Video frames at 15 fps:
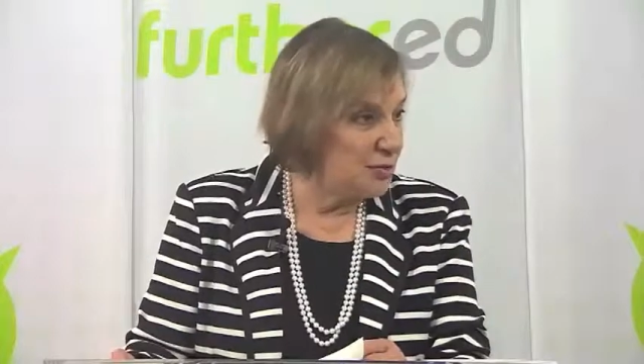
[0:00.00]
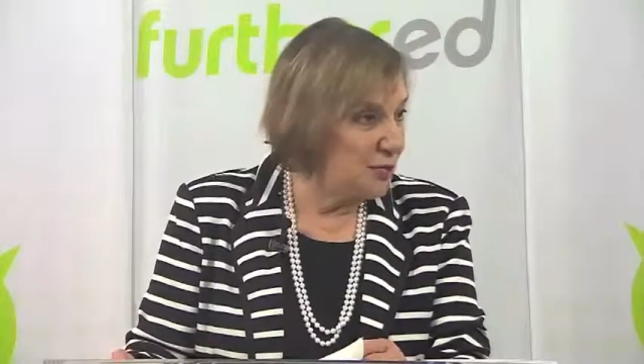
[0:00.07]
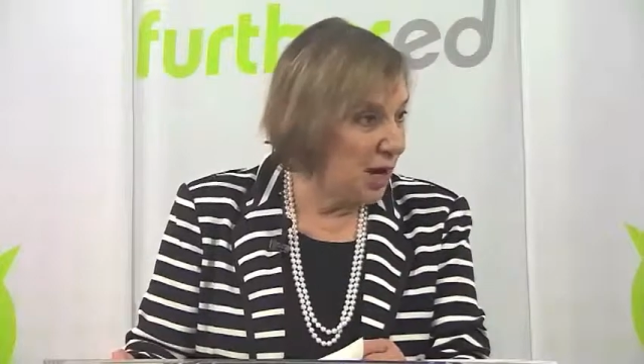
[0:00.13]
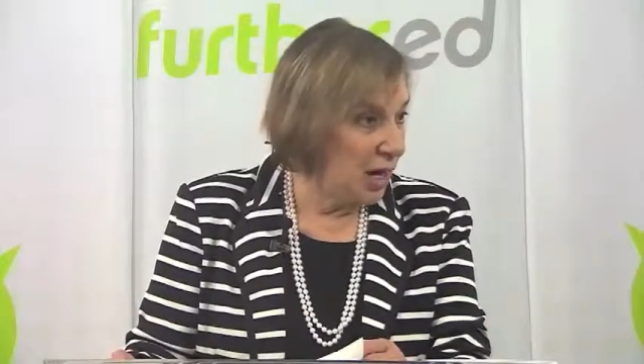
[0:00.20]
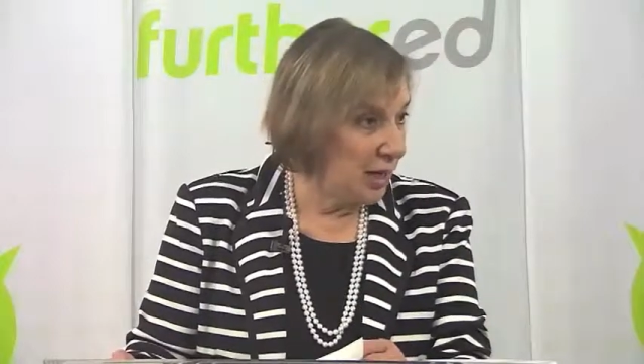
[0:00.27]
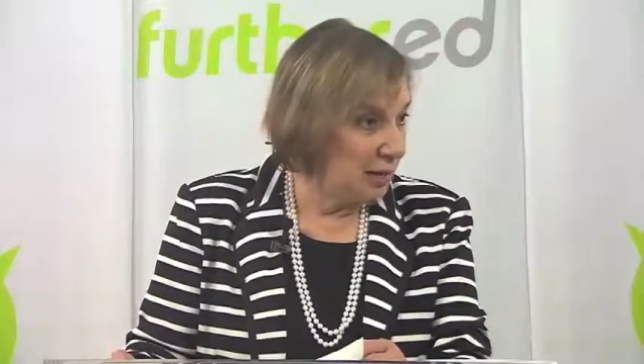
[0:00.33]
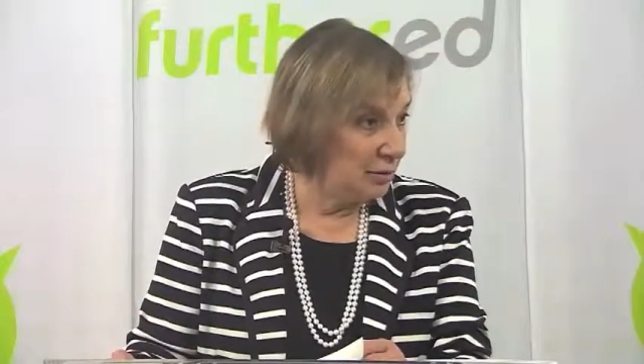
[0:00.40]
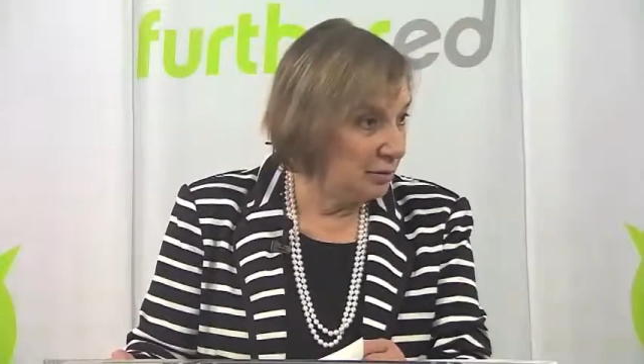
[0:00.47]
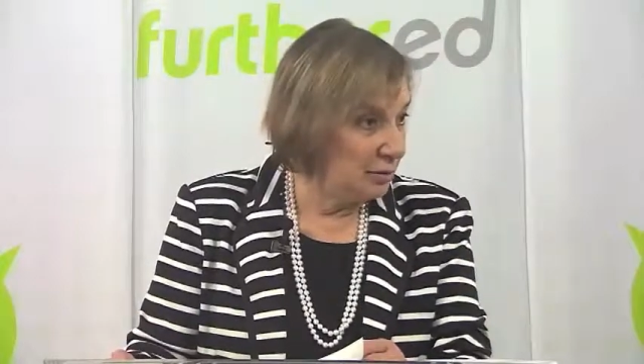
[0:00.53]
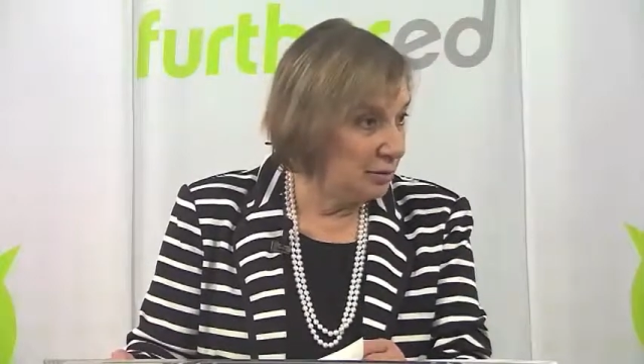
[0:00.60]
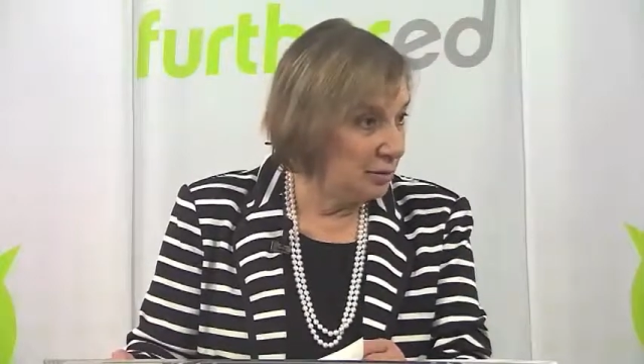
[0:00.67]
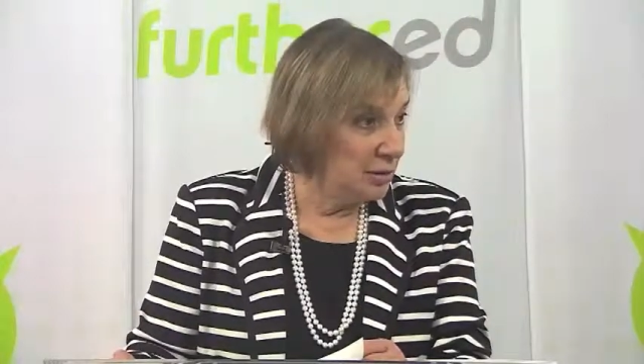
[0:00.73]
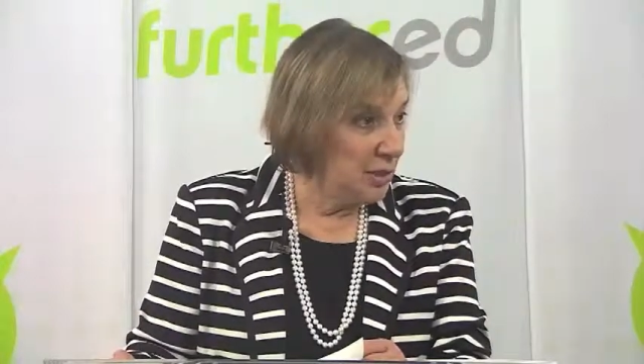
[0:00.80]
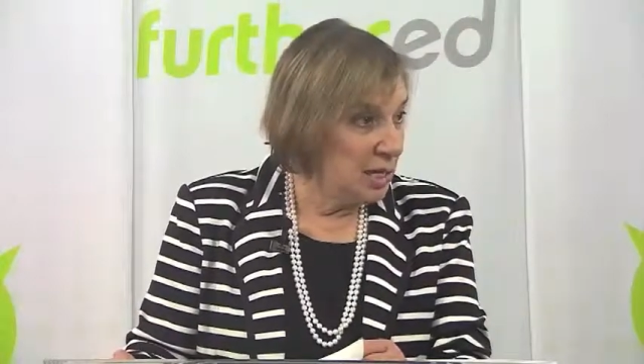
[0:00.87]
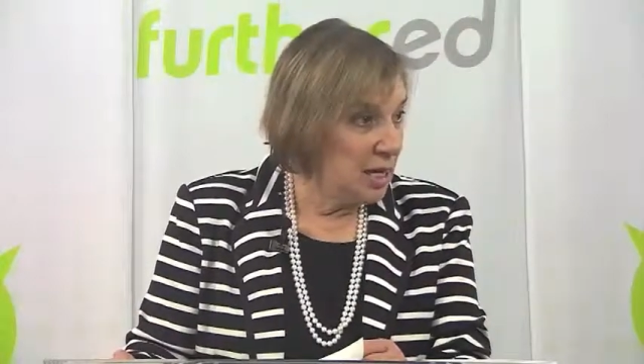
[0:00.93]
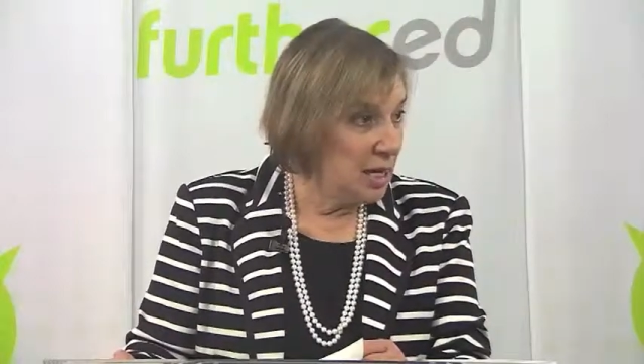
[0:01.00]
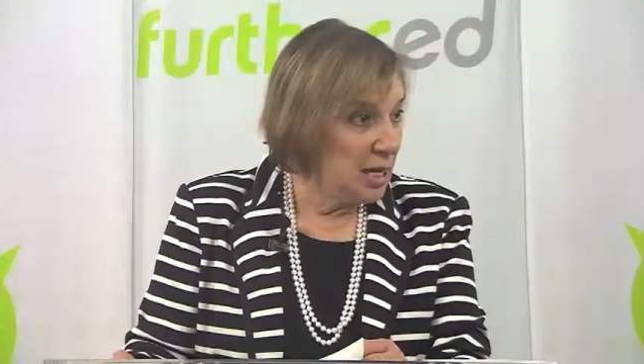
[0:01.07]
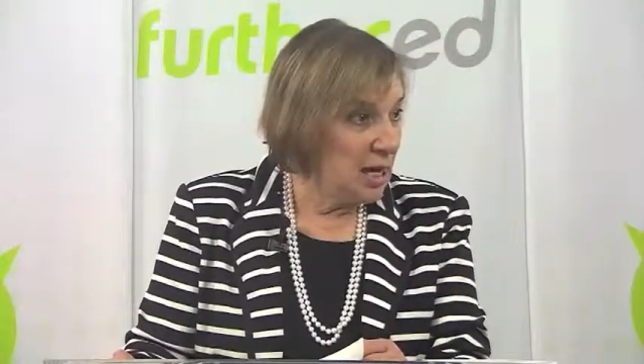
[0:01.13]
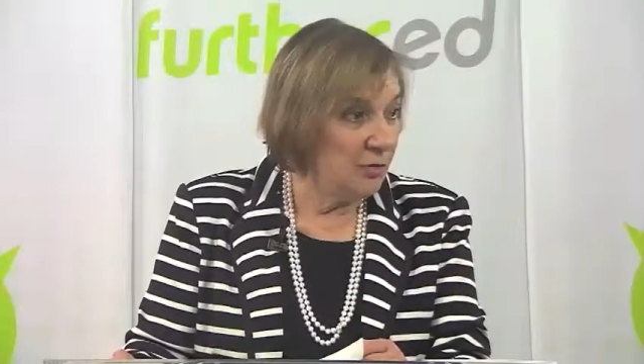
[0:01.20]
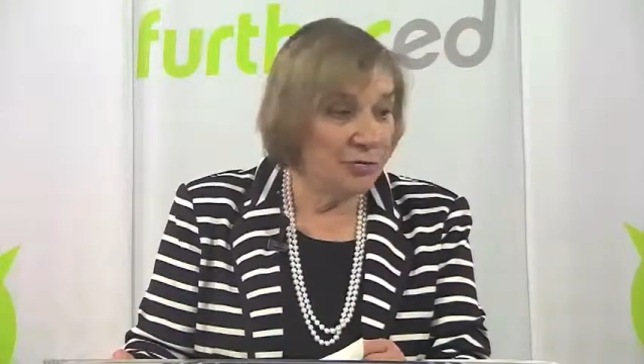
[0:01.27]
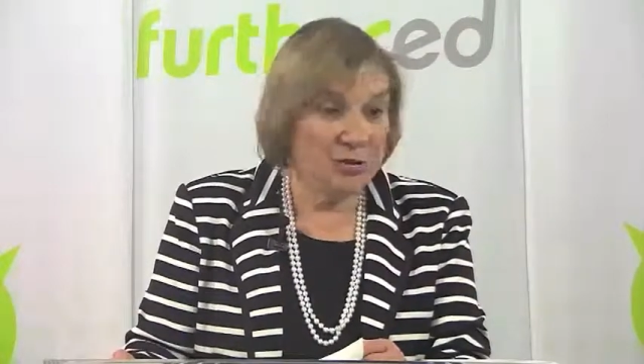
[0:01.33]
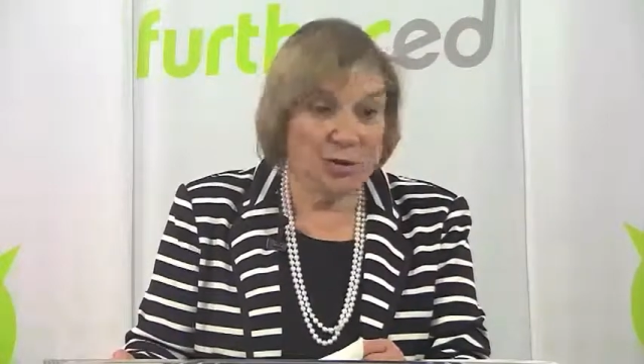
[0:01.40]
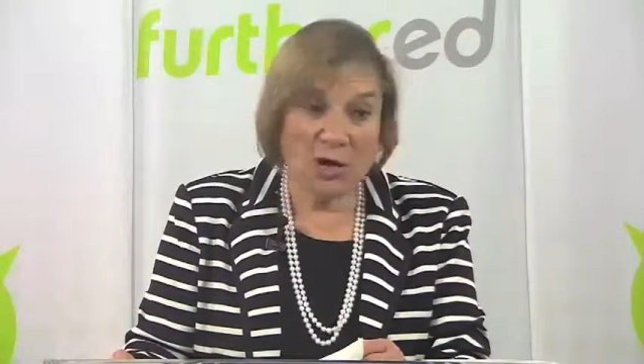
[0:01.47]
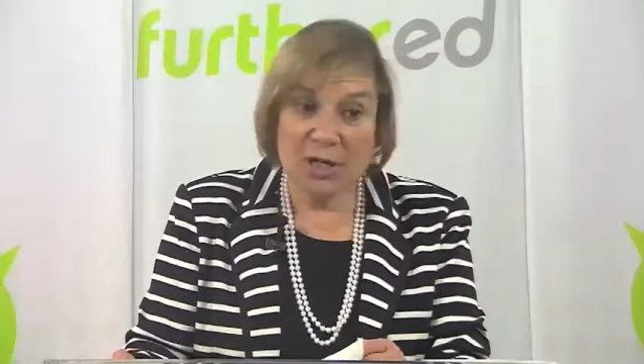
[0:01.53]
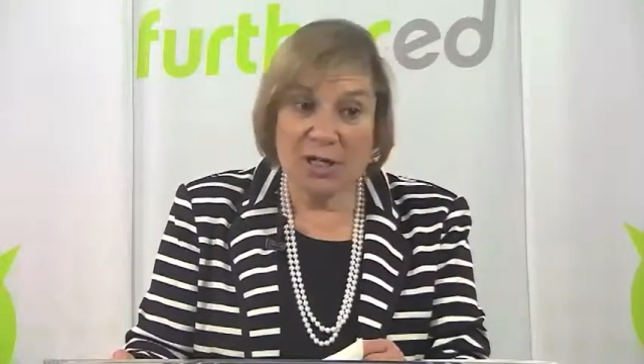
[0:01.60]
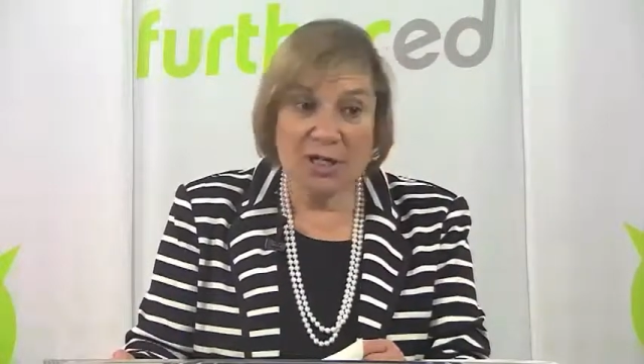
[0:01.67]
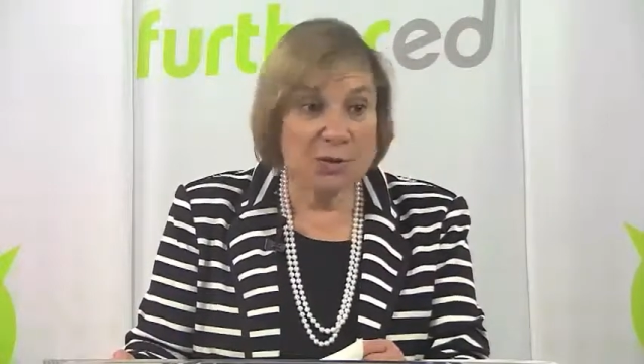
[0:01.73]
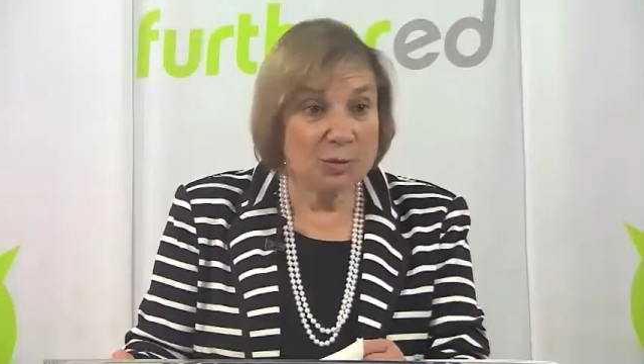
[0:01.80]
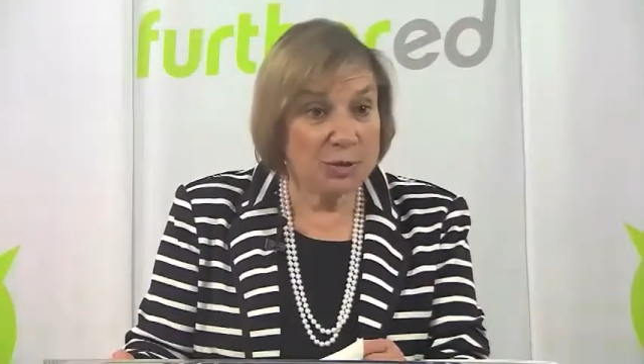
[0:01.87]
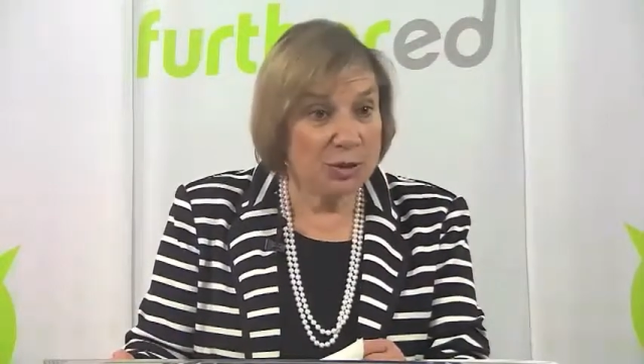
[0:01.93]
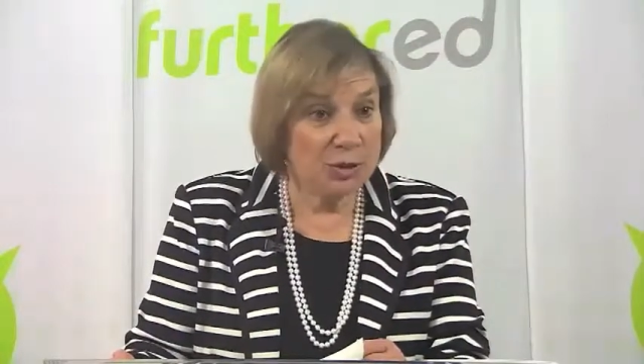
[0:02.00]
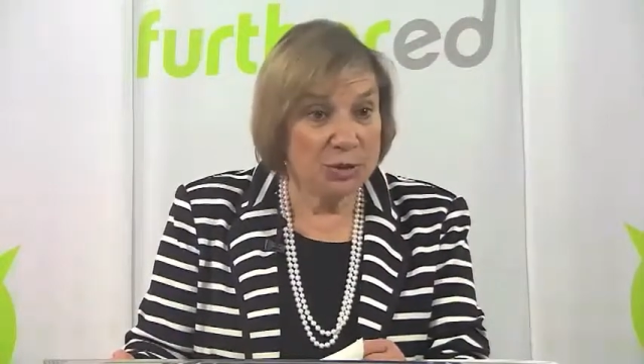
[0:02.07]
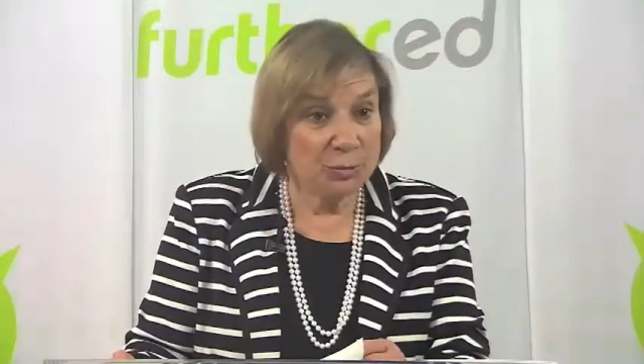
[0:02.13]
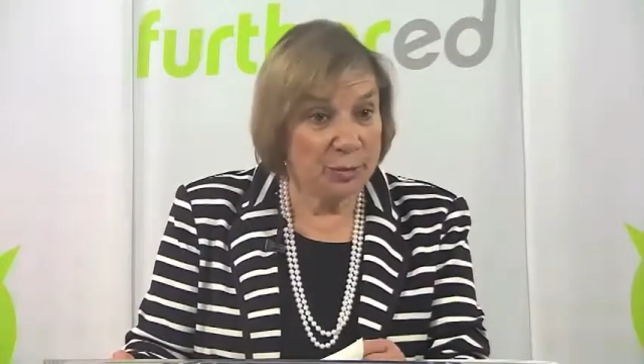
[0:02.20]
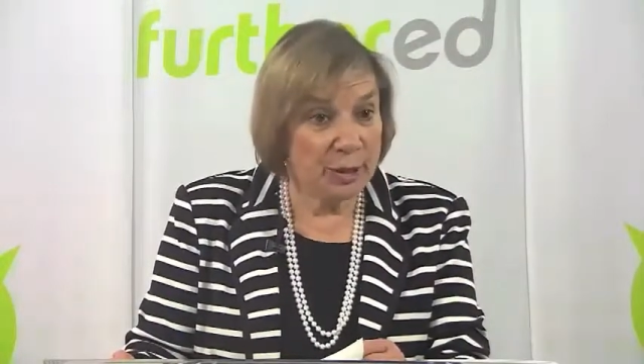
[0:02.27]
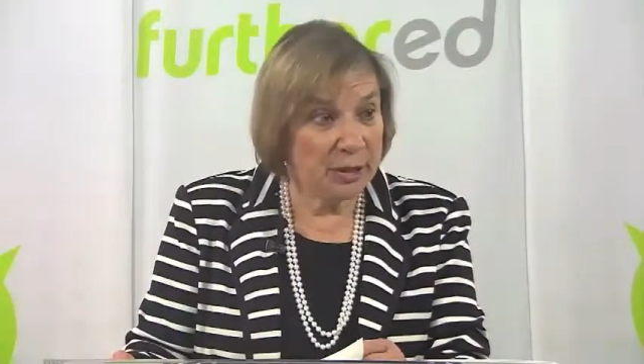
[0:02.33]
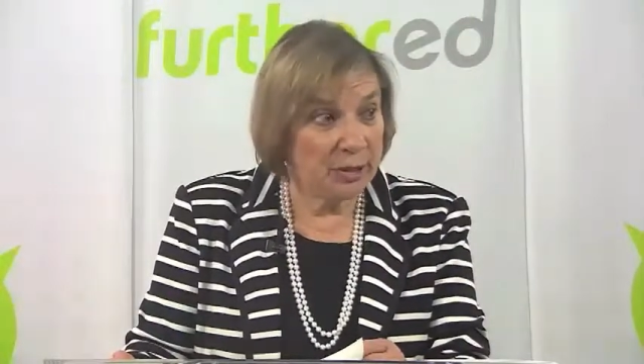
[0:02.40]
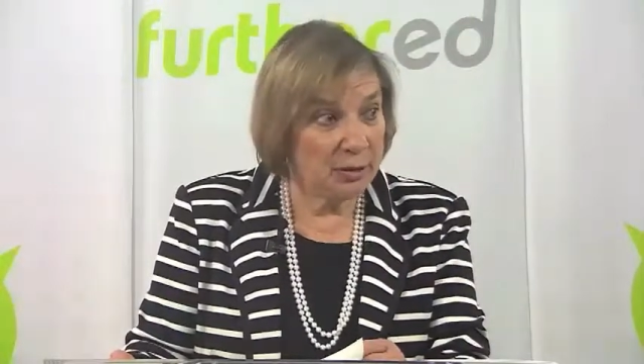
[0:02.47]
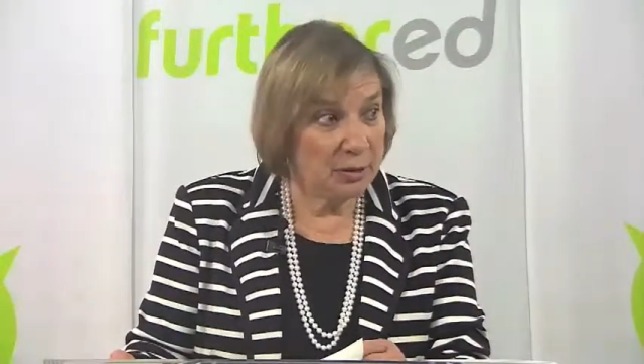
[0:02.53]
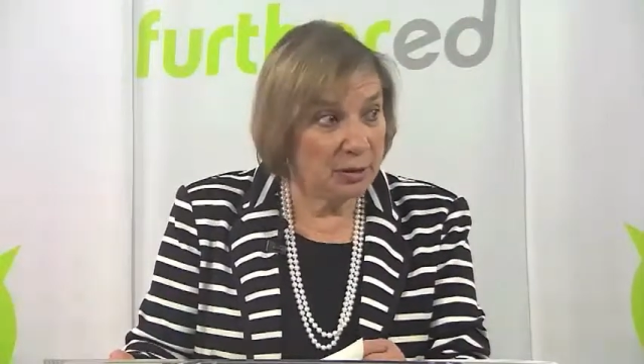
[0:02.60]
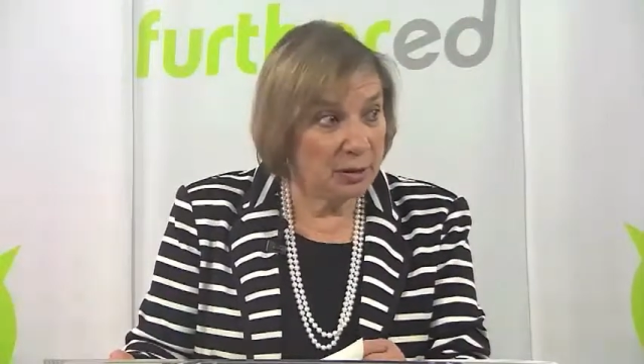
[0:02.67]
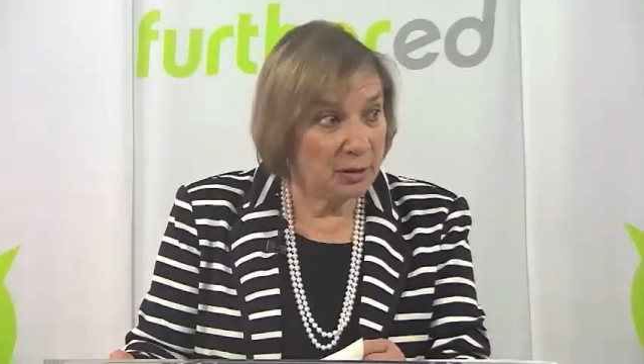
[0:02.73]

fine. If you're talking to a human,